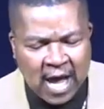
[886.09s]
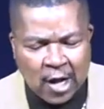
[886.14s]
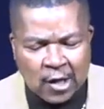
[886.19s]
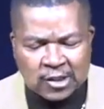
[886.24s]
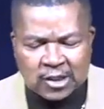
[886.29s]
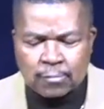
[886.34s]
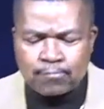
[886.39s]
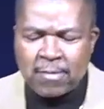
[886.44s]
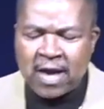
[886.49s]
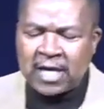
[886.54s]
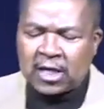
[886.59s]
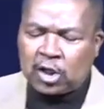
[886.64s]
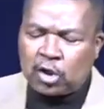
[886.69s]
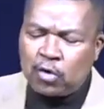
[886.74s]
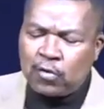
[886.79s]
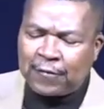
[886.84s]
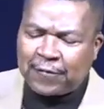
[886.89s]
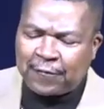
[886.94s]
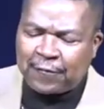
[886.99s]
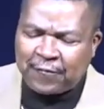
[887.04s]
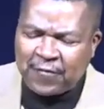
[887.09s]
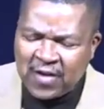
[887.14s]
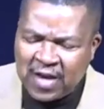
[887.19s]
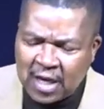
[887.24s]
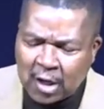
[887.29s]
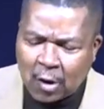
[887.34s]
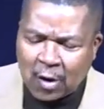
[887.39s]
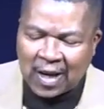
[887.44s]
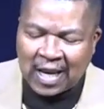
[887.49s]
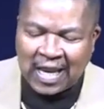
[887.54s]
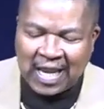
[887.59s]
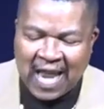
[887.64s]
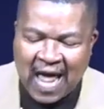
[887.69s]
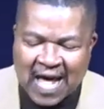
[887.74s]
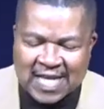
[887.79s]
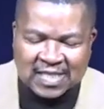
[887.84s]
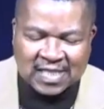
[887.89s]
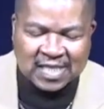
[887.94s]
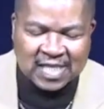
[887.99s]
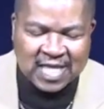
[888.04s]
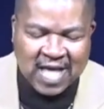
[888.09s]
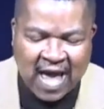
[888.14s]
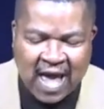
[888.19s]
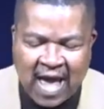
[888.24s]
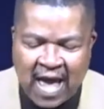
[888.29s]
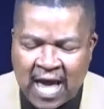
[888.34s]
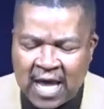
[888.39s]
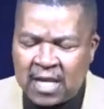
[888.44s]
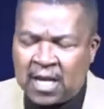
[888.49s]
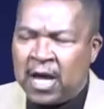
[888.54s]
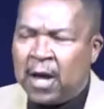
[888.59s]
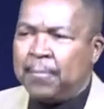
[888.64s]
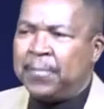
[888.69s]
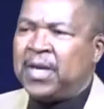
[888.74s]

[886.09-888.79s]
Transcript: else make you feel less than